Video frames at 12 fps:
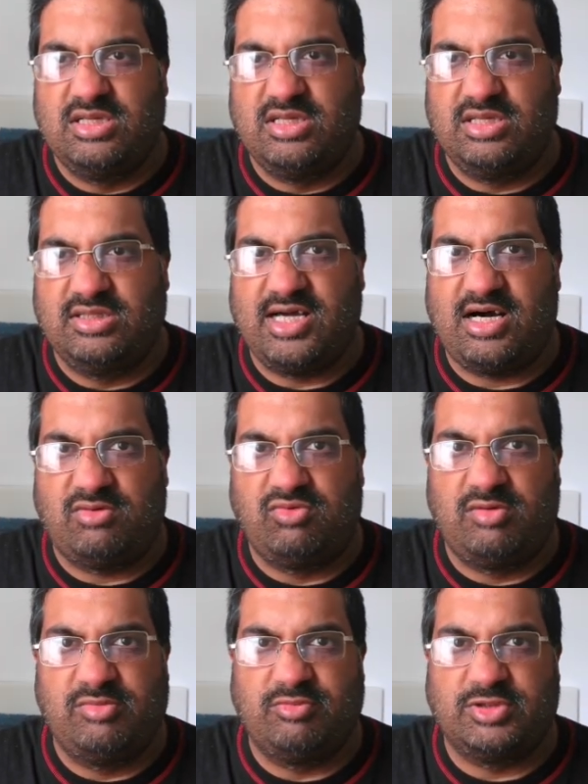that a
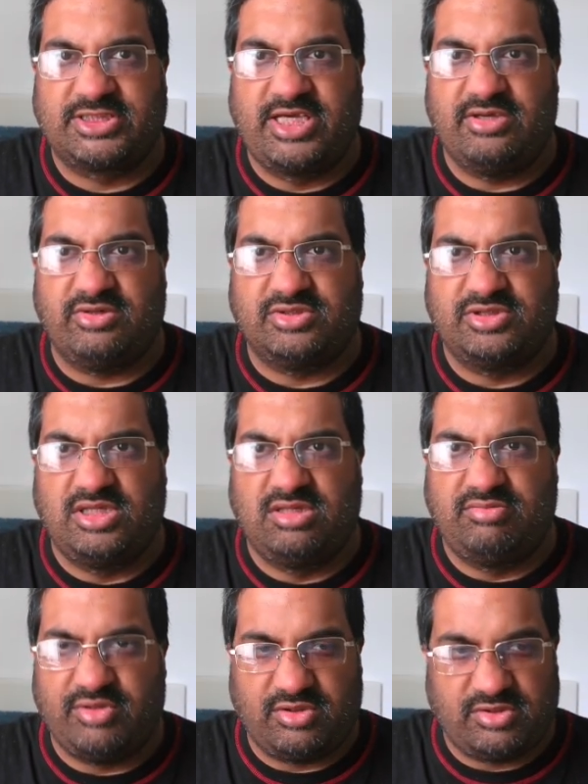woman was killed,
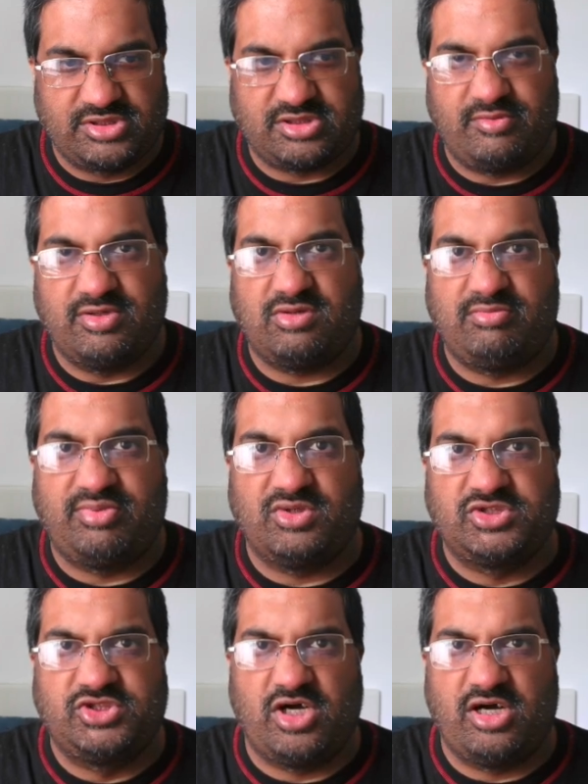but also an unborn
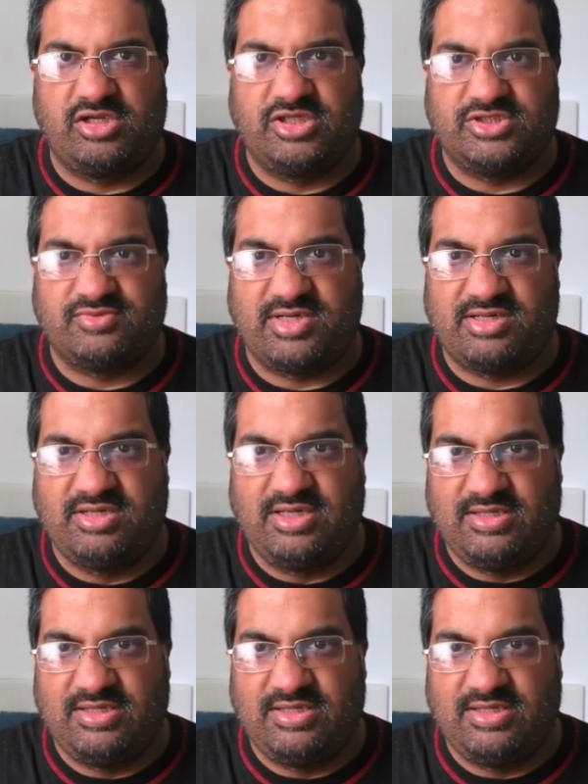child as well.